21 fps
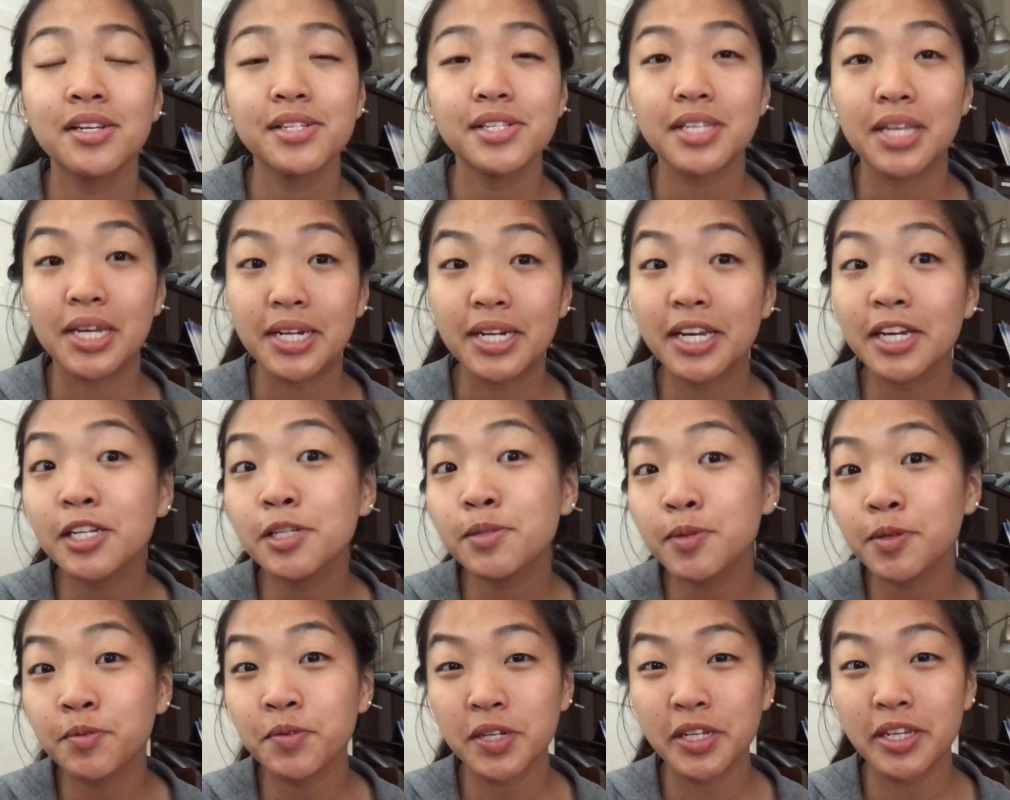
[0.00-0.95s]
Studying has
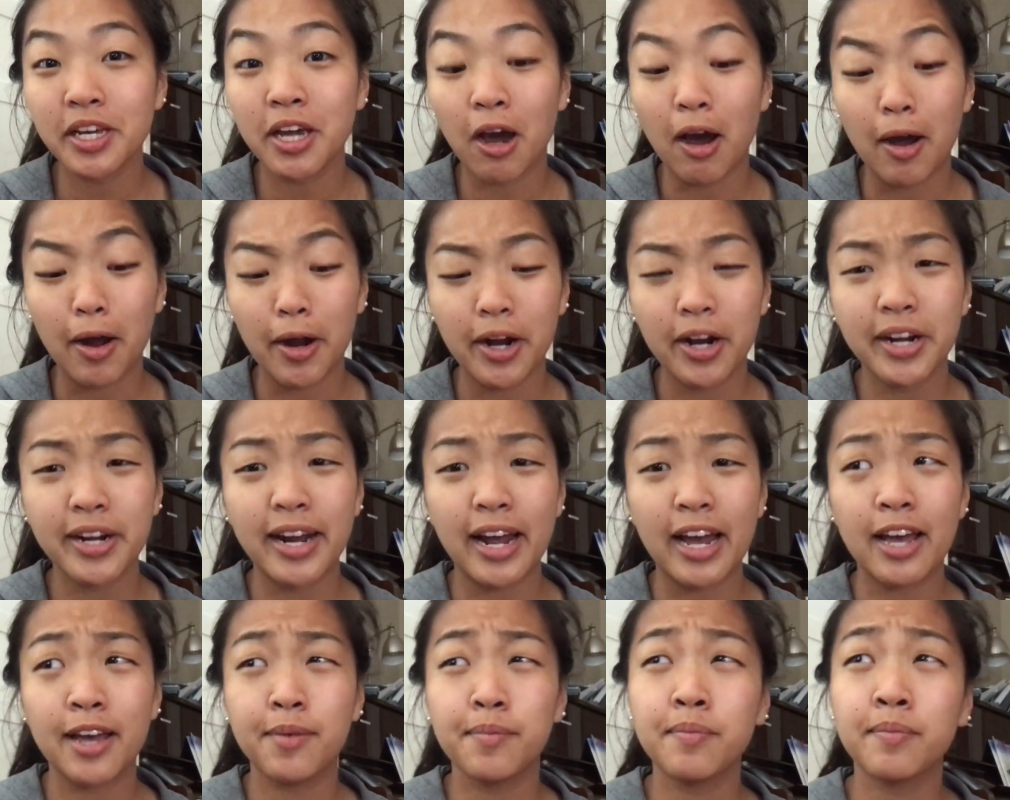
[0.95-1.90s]
been really hard.
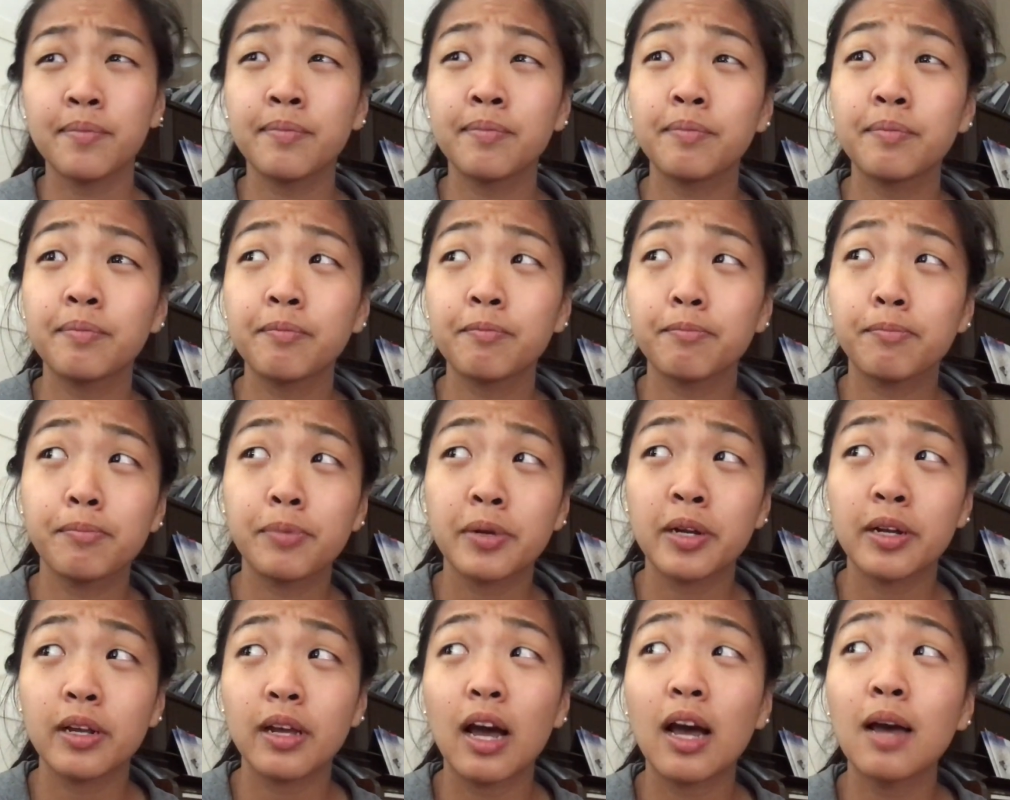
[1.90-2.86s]
I'm
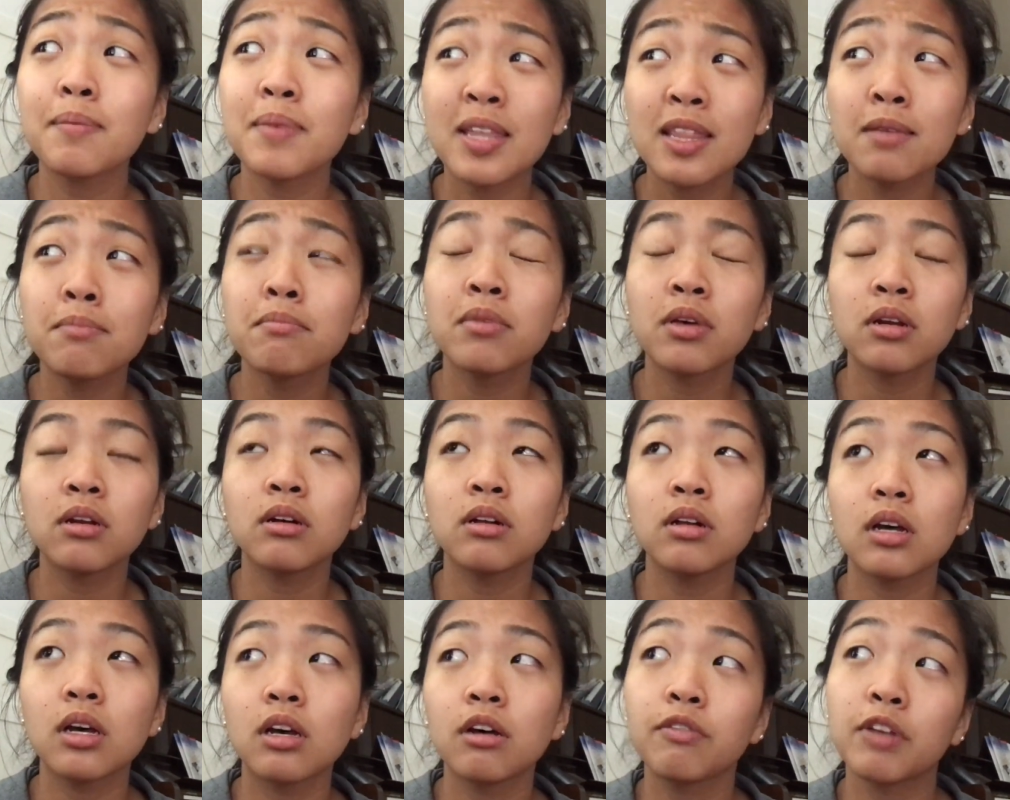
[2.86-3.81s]
in the
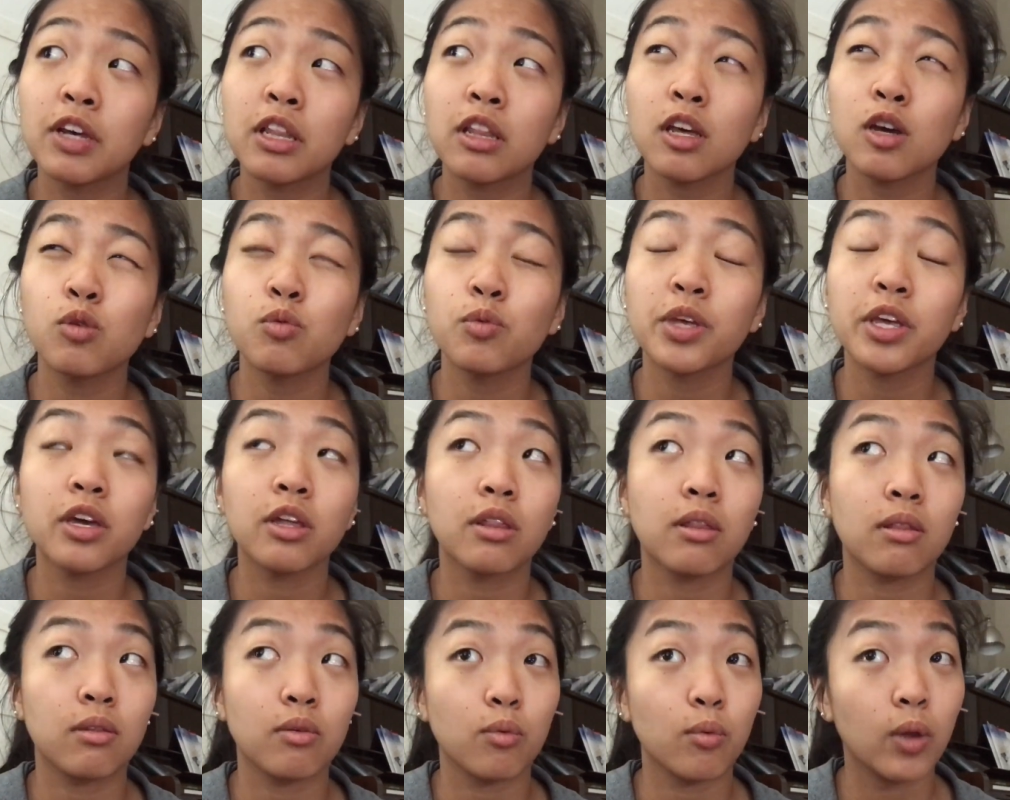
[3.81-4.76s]
middle of, I think, week
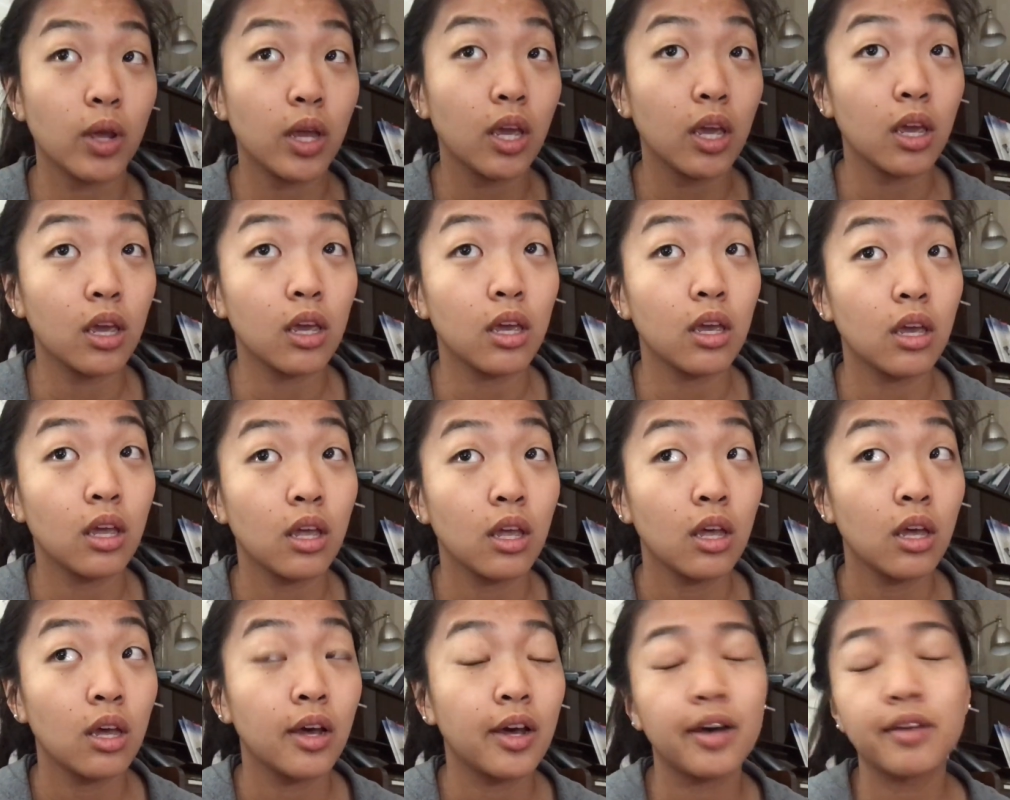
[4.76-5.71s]
3
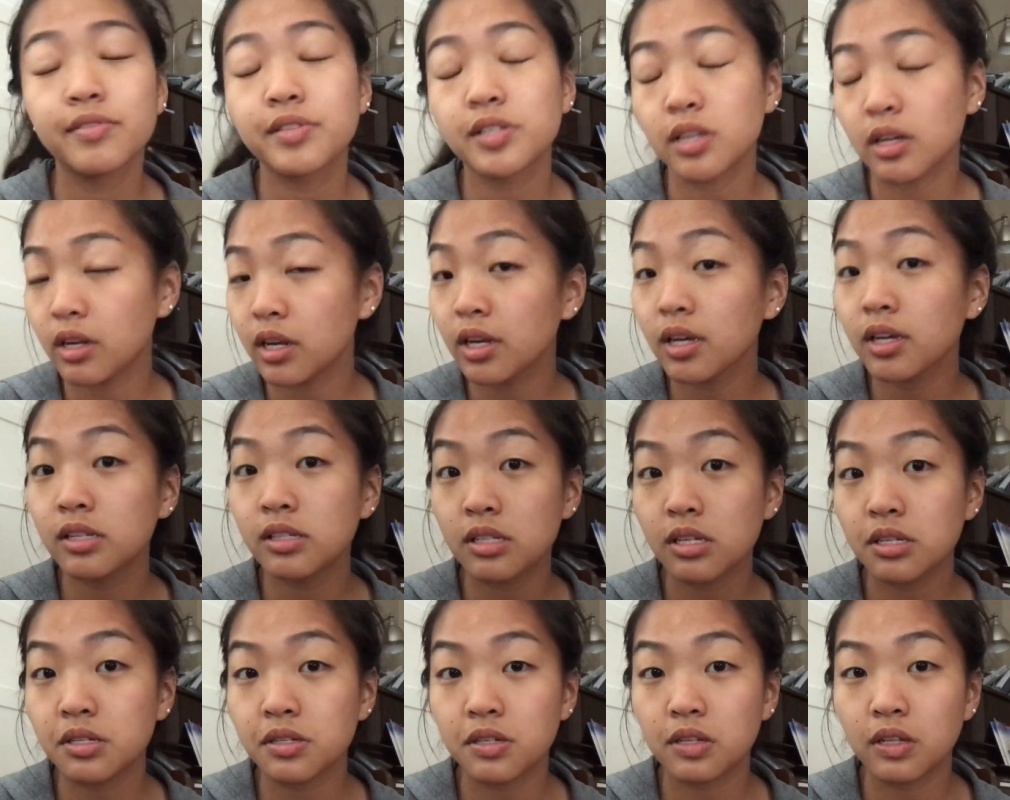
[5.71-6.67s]
of studying
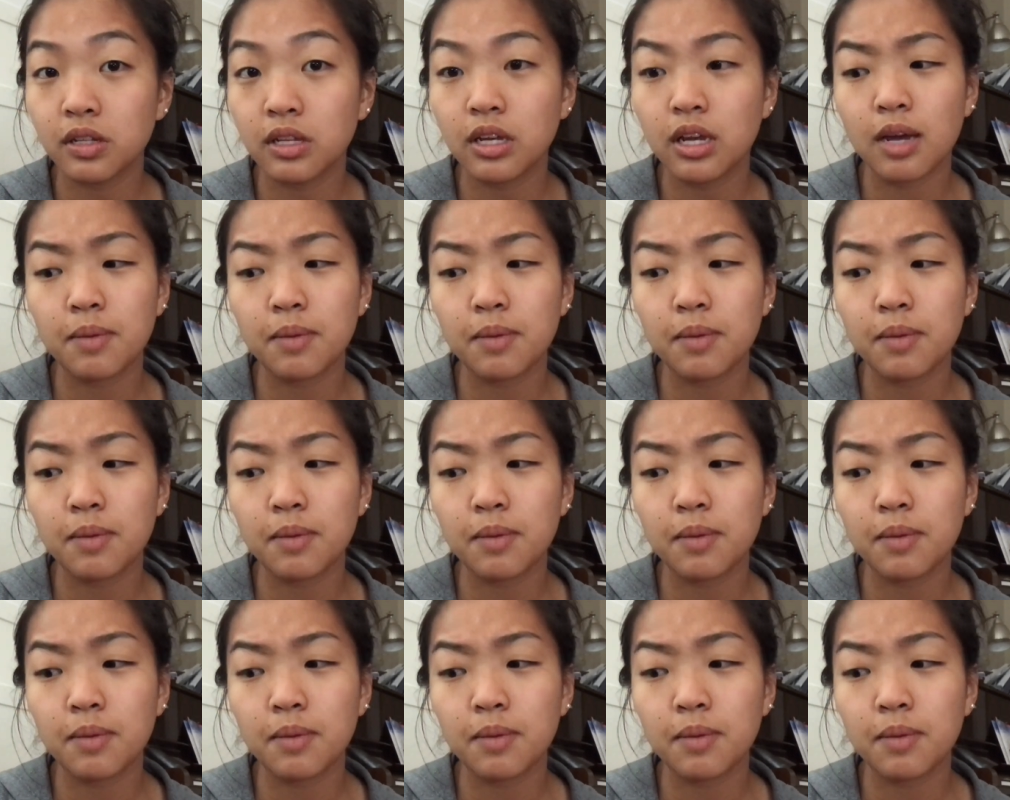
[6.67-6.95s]
consistently.